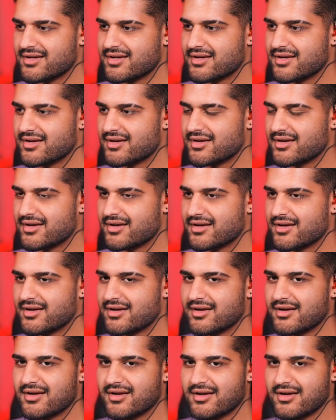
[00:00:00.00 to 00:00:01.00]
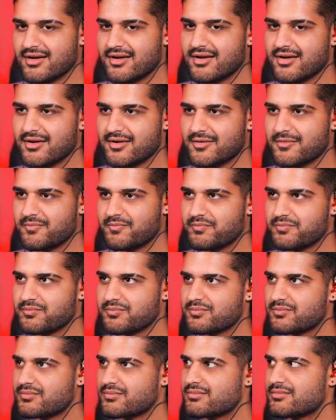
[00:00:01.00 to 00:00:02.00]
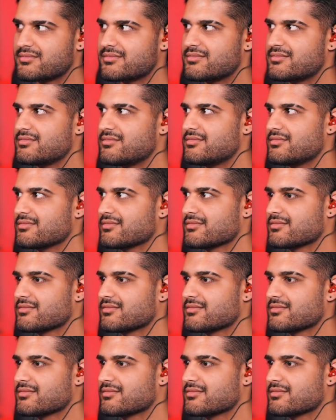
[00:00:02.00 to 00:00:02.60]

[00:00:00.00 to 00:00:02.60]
[no speech]